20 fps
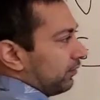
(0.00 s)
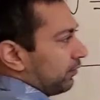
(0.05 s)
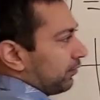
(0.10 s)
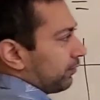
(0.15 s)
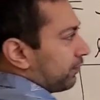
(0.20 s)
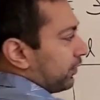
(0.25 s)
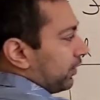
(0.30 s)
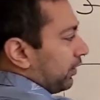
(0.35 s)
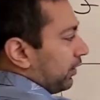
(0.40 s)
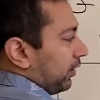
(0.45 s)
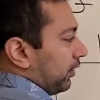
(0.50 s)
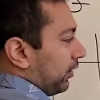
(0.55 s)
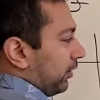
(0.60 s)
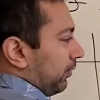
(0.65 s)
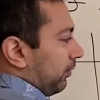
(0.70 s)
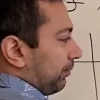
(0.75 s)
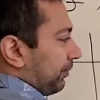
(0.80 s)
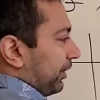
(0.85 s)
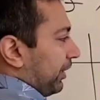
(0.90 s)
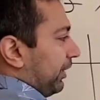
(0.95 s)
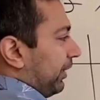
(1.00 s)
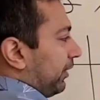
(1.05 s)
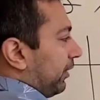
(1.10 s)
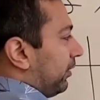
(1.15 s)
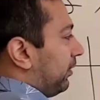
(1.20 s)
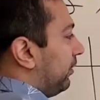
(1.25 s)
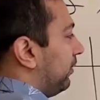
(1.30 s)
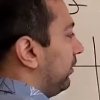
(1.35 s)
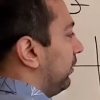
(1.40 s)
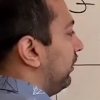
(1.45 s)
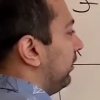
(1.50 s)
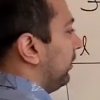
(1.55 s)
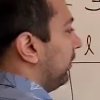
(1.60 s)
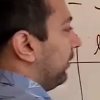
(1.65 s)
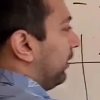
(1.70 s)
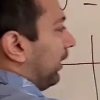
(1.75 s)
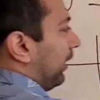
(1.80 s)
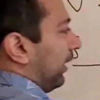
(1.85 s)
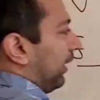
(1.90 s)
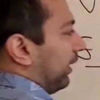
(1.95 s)
from here.
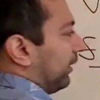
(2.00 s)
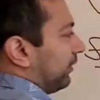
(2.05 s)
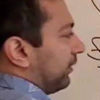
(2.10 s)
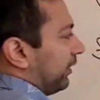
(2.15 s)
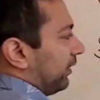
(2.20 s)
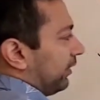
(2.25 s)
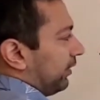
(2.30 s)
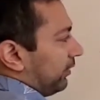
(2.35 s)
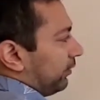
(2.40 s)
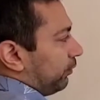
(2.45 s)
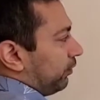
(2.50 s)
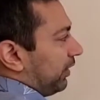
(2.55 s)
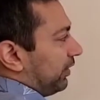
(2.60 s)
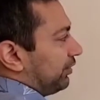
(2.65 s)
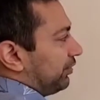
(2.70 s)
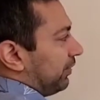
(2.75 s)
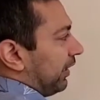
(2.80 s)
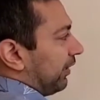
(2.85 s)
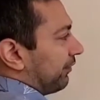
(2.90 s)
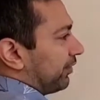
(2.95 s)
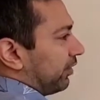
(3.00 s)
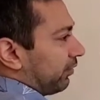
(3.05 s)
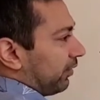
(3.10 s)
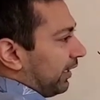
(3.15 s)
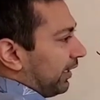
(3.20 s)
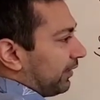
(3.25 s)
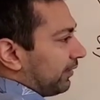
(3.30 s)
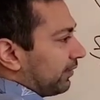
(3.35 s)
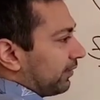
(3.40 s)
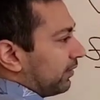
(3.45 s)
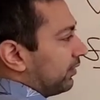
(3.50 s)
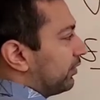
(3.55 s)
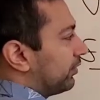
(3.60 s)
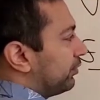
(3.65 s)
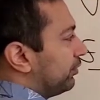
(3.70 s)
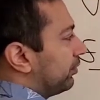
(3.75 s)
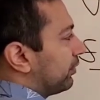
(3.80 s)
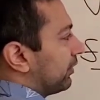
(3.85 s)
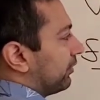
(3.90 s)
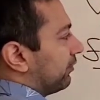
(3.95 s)
And then when you have the length,
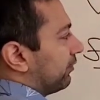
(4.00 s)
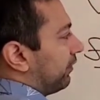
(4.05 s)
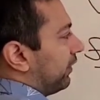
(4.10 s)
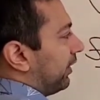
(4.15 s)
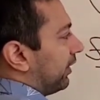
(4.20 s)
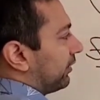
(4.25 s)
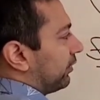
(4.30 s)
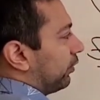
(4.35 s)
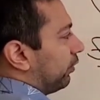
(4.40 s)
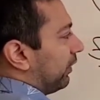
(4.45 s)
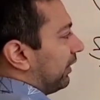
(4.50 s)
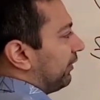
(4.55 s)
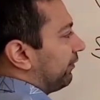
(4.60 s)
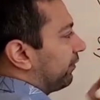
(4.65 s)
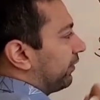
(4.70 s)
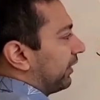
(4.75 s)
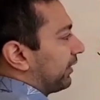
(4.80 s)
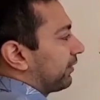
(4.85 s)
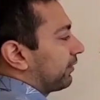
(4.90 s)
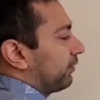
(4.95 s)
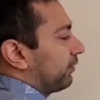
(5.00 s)
you can find the wavelength